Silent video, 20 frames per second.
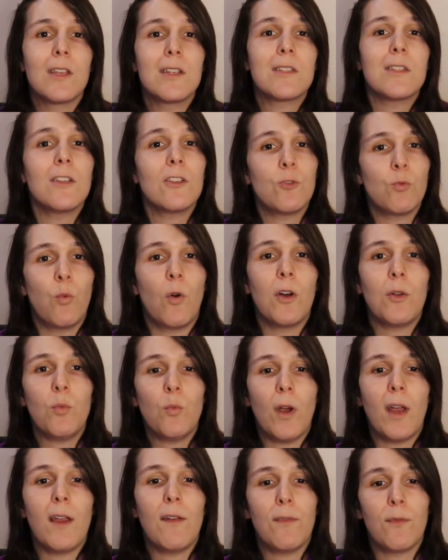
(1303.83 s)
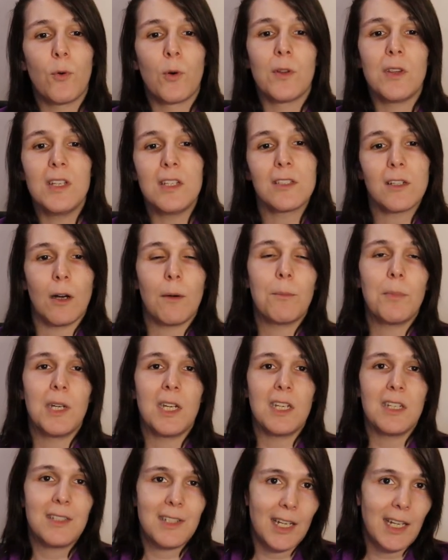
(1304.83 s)
this is one way for these
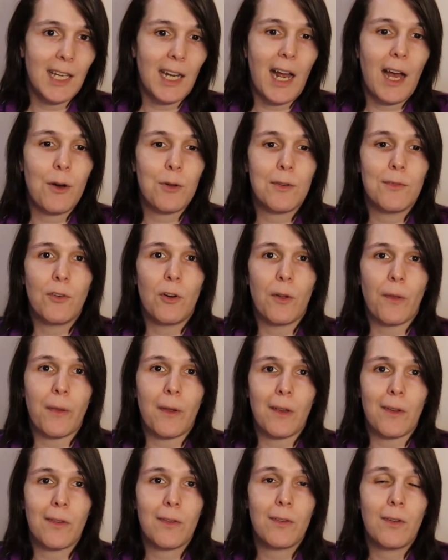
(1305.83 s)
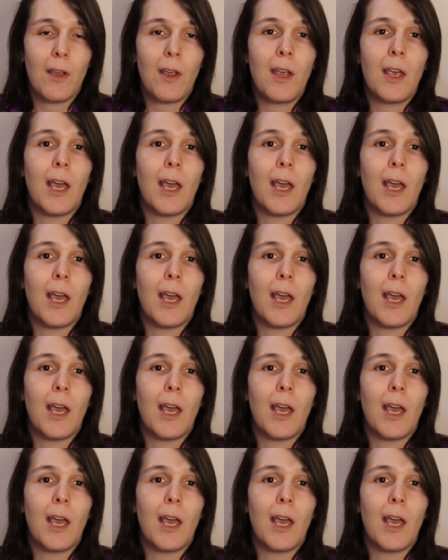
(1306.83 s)
companies to get out of all this.